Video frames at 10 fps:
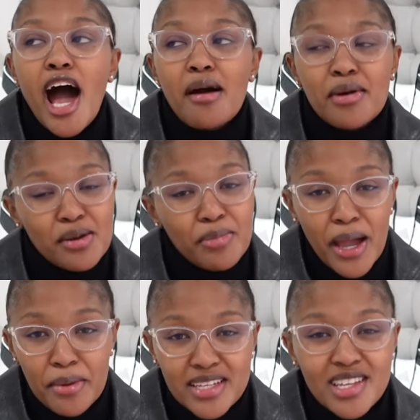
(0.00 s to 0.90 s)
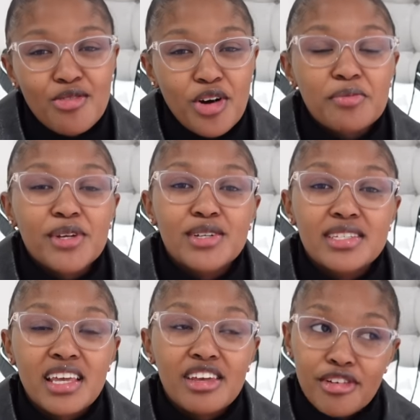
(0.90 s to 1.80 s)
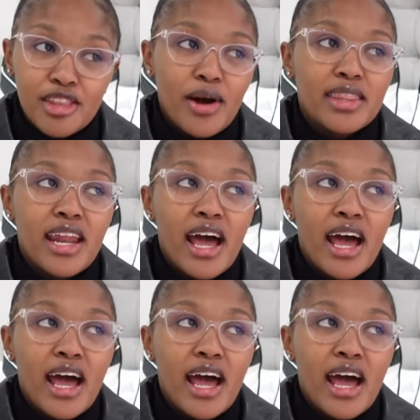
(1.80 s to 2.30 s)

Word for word: I'm going to buy myself one because even the one that